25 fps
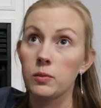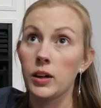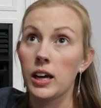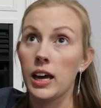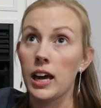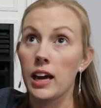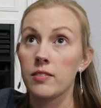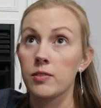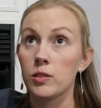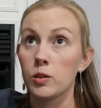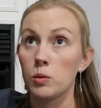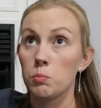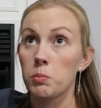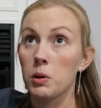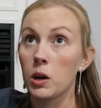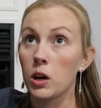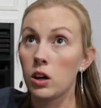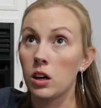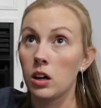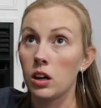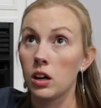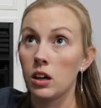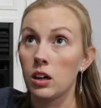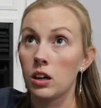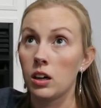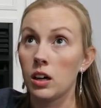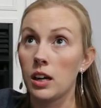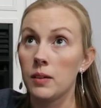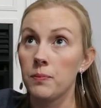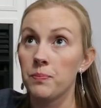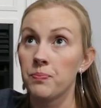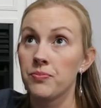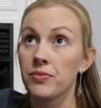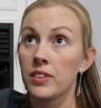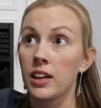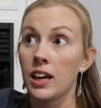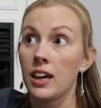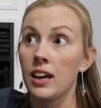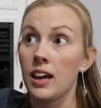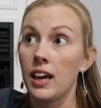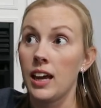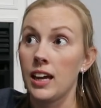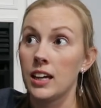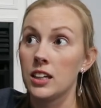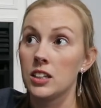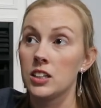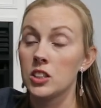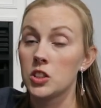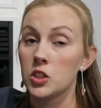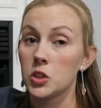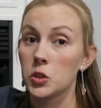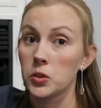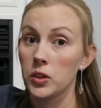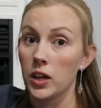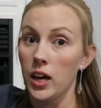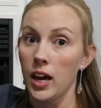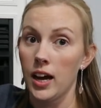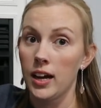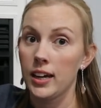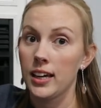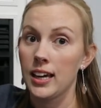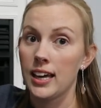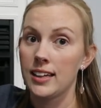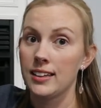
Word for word: We have a barn and a truck,